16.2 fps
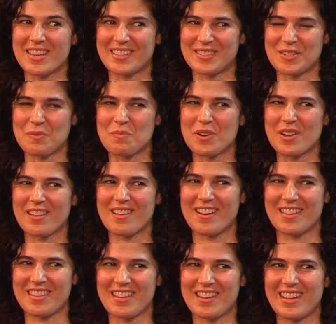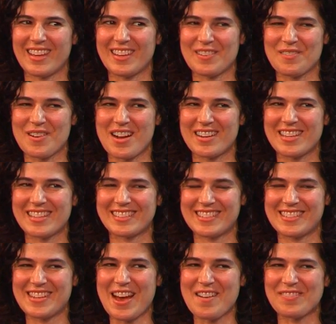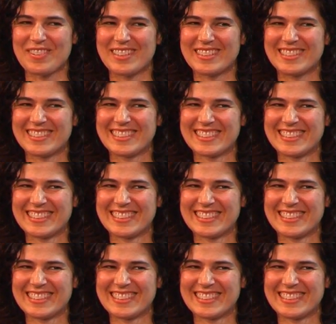get some real authentic Iranian saffron.